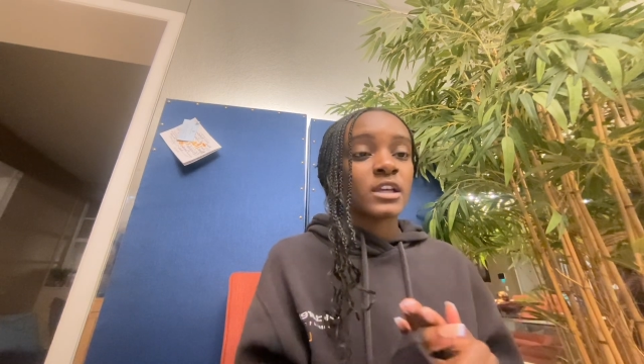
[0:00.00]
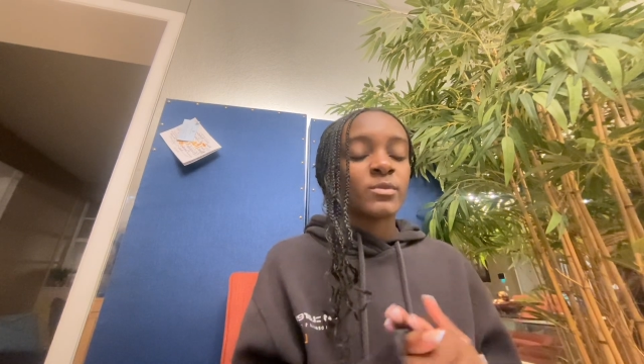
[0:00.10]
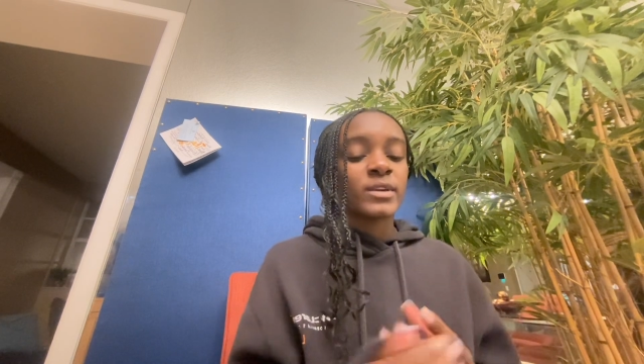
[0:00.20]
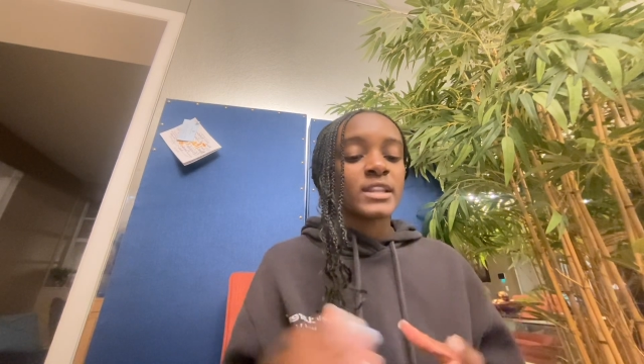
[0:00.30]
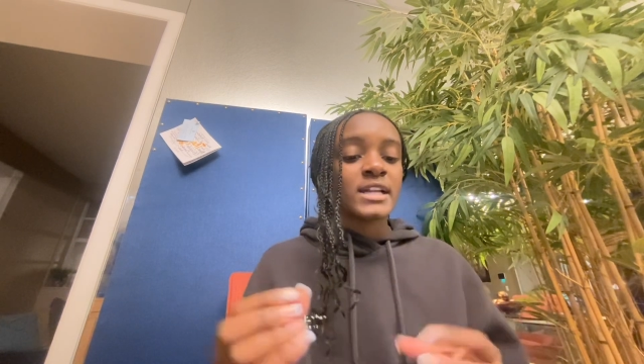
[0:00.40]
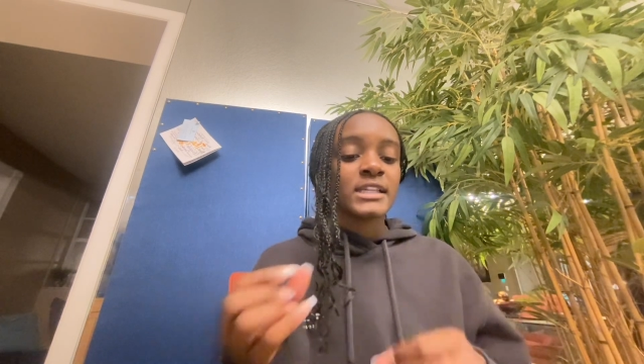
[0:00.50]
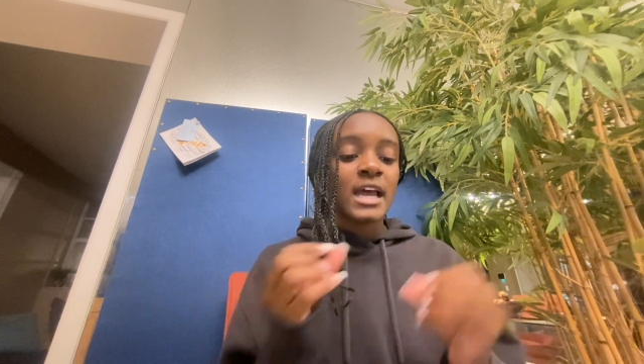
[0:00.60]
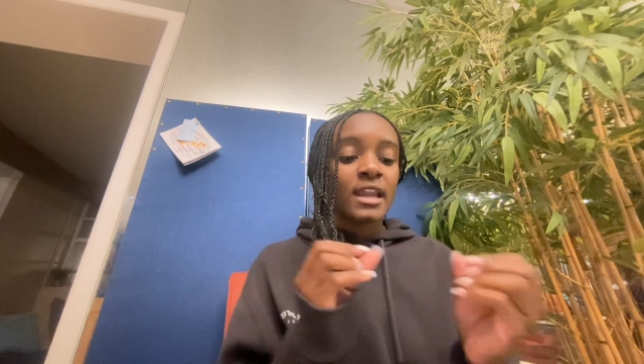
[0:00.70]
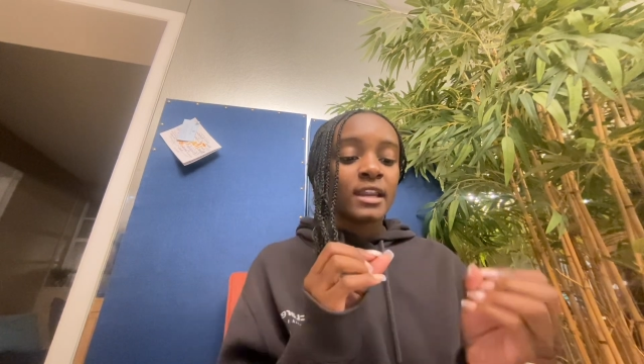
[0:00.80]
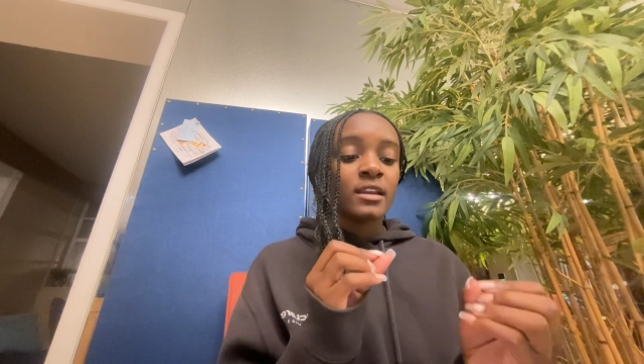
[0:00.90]
and when that's
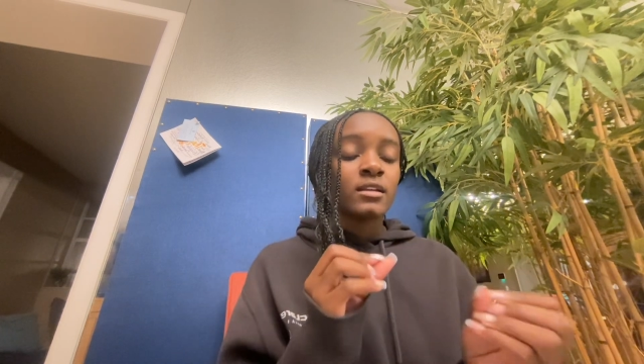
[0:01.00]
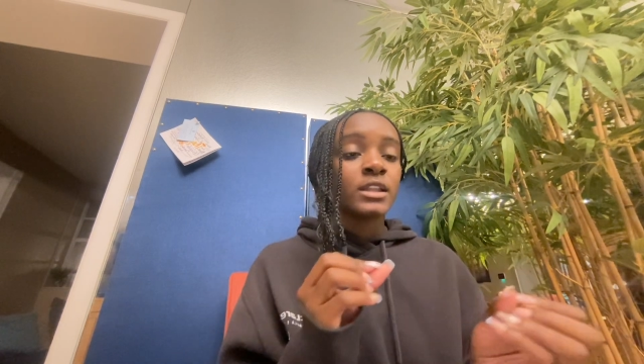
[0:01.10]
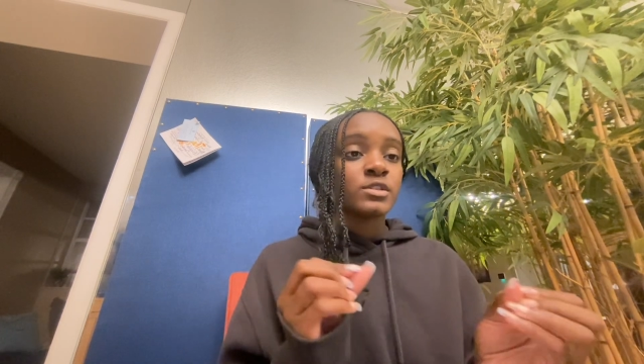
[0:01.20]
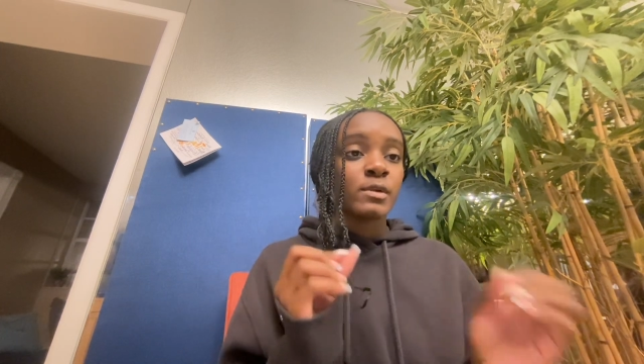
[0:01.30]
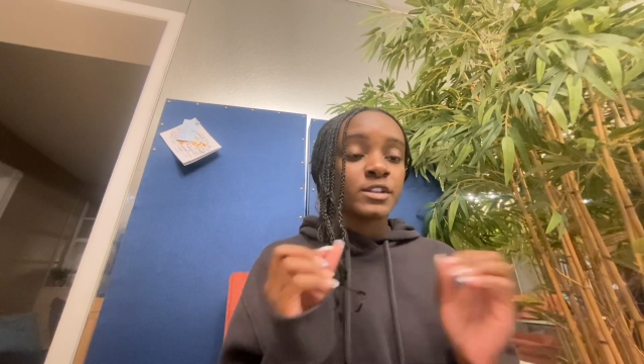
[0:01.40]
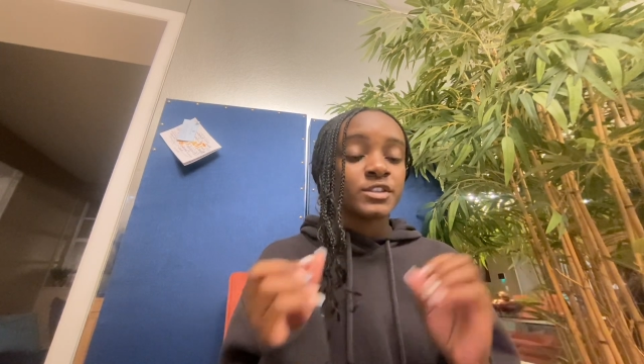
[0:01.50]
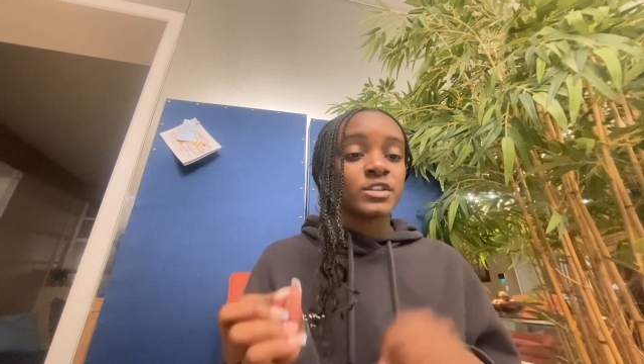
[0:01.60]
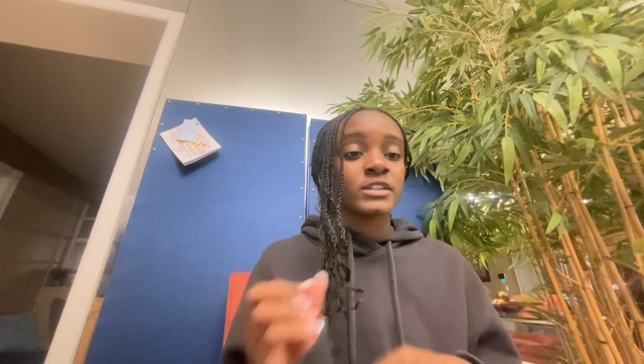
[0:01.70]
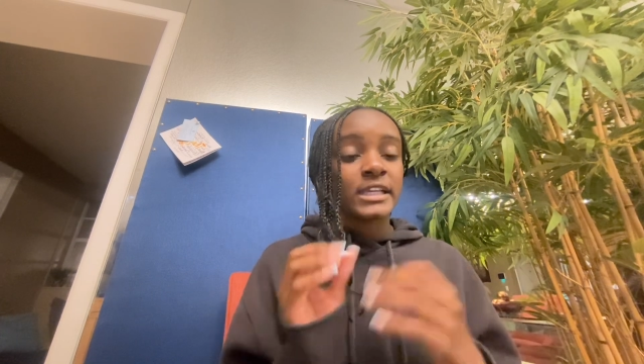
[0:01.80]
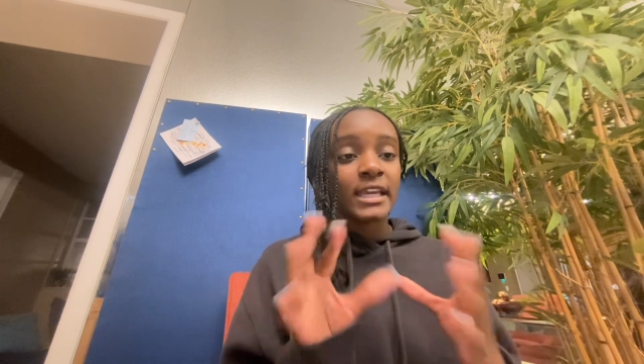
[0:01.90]
added and there's
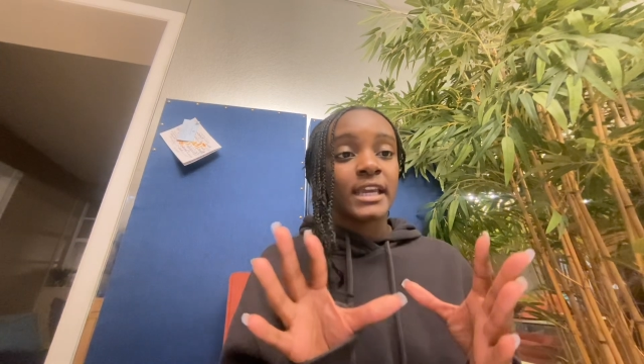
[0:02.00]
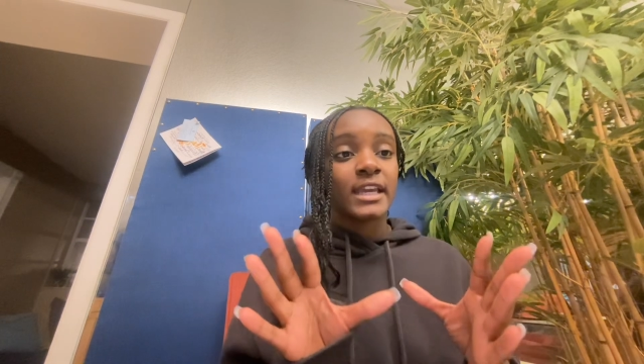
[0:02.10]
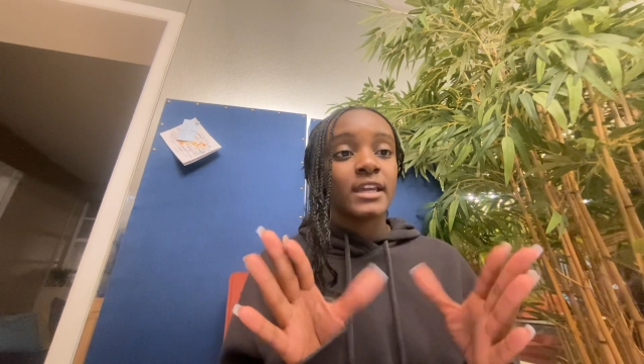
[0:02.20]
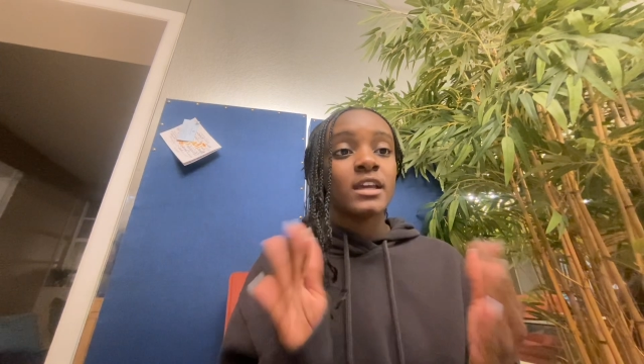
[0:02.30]
positron decay,